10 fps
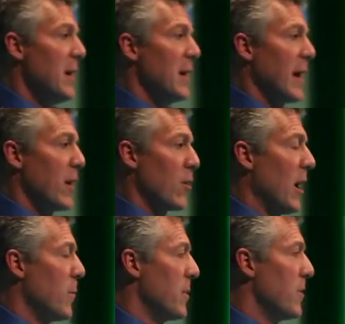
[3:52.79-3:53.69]
And I don't know
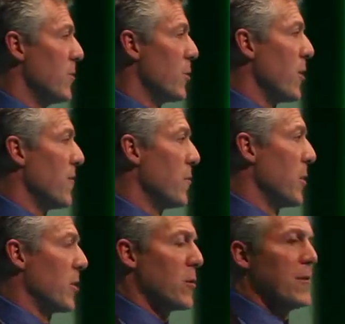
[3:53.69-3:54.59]
how many of you are at all
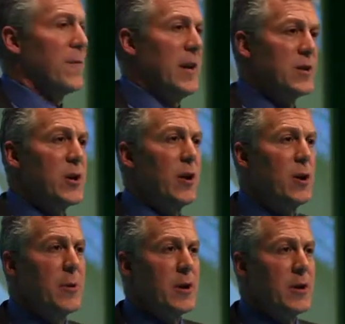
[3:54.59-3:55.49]
familiar with the Phoenix
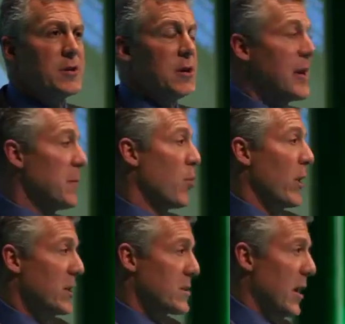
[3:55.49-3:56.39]
area, but at least at that
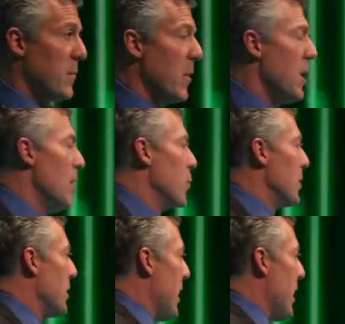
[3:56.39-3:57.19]
point in time, we didn't